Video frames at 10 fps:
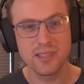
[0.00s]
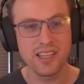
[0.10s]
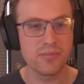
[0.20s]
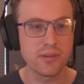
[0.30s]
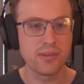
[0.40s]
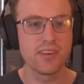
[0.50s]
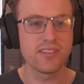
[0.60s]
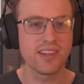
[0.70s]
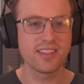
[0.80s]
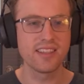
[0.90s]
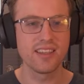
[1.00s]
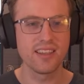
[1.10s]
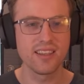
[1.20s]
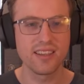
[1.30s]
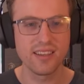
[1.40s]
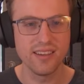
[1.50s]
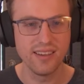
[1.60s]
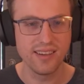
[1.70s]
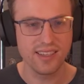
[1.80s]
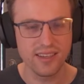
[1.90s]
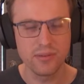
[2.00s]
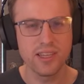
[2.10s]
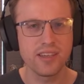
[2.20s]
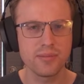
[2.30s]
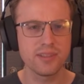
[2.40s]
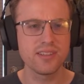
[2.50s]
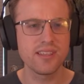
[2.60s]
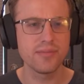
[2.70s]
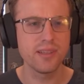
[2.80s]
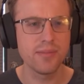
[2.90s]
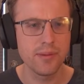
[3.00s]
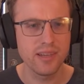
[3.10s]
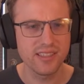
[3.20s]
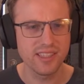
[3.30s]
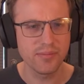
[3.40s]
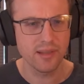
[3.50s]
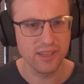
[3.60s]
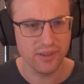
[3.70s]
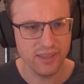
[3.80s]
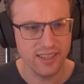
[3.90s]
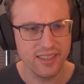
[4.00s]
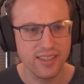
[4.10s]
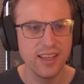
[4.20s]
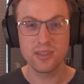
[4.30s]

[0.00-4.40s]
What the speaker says: but then you're probably resurrecting kind of weaker Bonsumdi maybe that you had to play earlier.